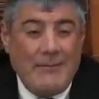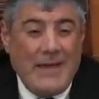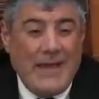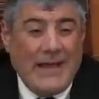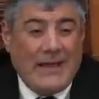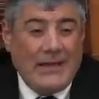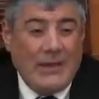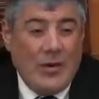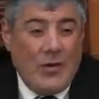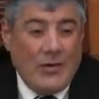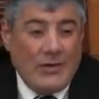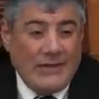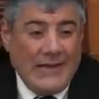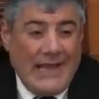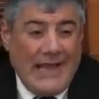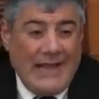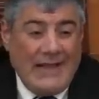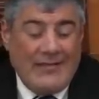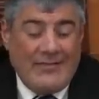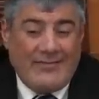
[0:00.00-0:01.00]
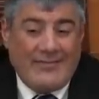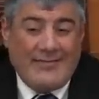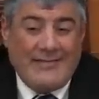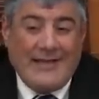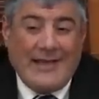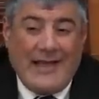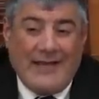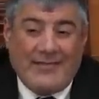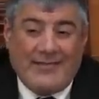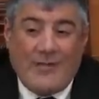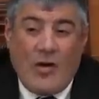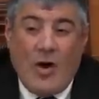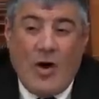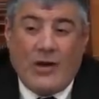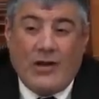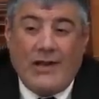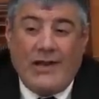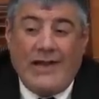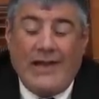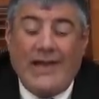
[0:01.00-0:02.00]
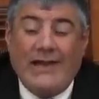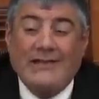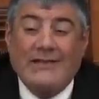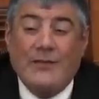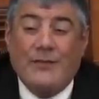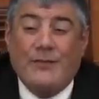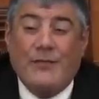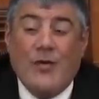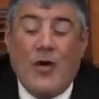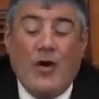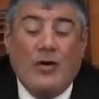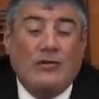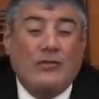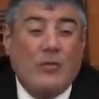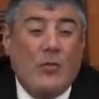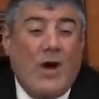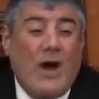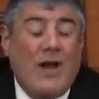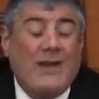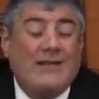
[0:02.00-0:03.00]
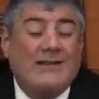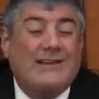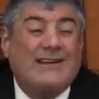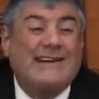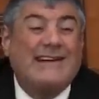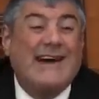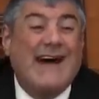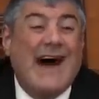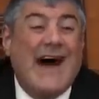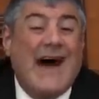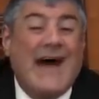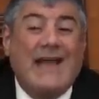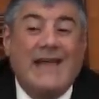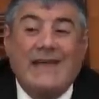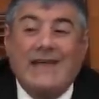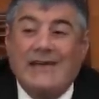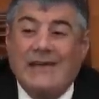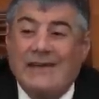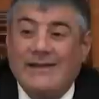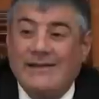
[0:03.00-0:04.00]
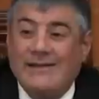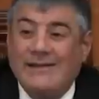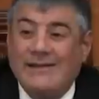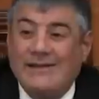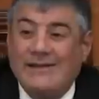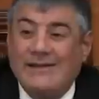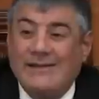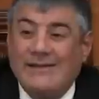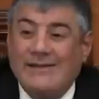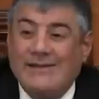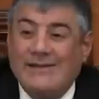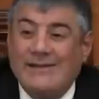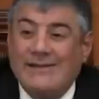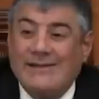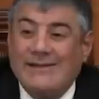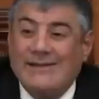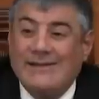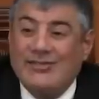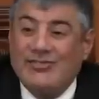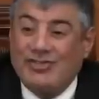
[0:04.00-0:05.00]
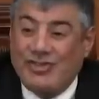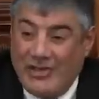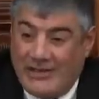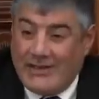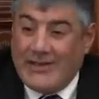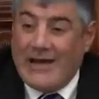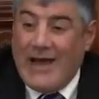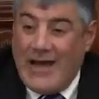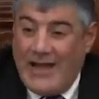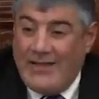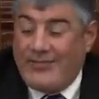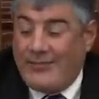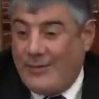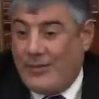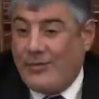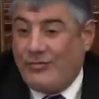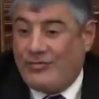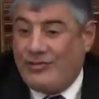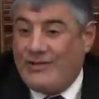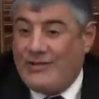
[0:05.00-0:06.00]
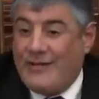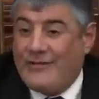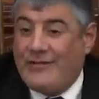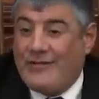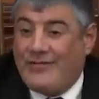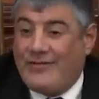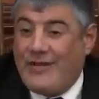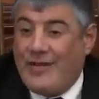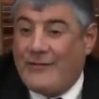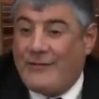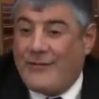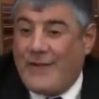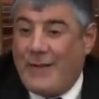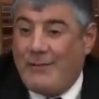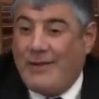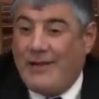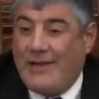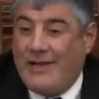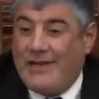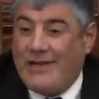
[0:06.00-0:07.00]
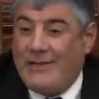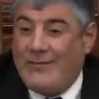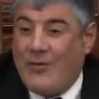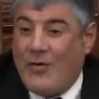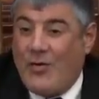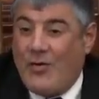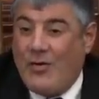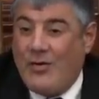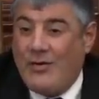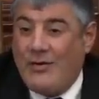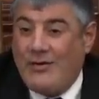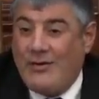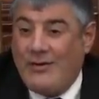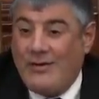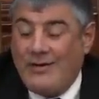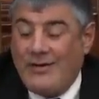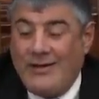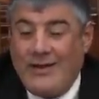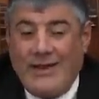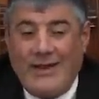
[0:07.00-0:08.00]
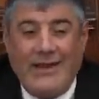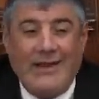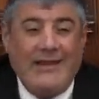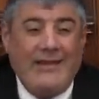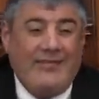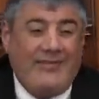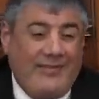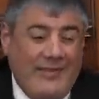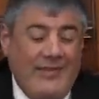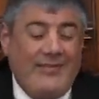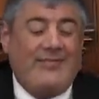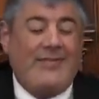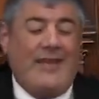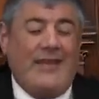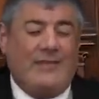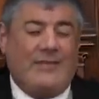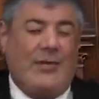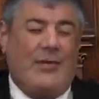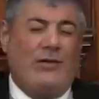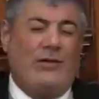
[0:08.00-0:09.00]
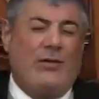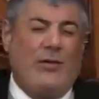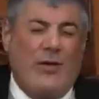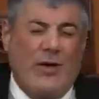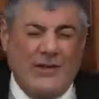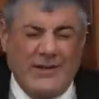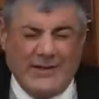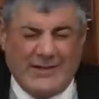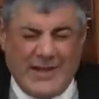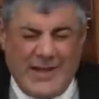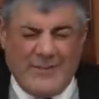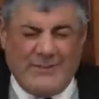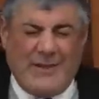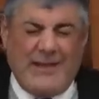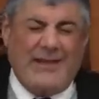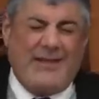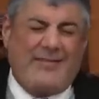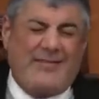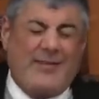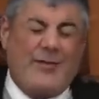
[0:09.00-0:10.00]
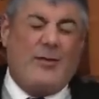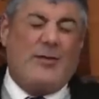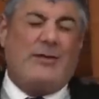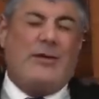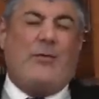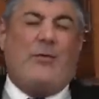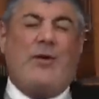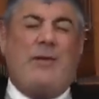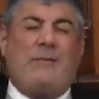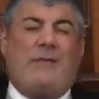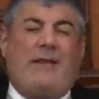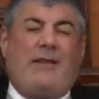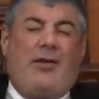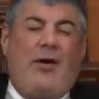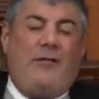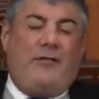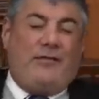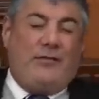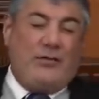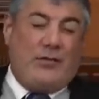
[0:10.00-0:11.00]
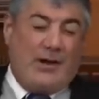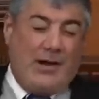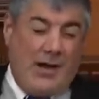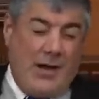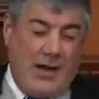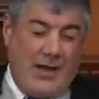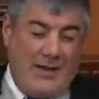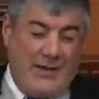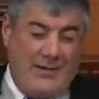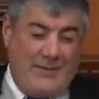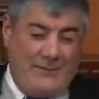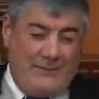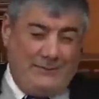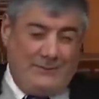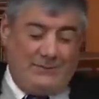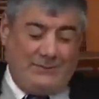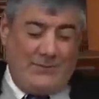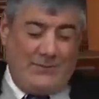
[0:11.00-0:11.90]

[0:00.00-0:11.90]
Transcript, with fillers: make long nails, dress ugly, and the fourth one, cry. She cries because she never sees her family anymore. And since I told you already ten minutes ago that women love to cry,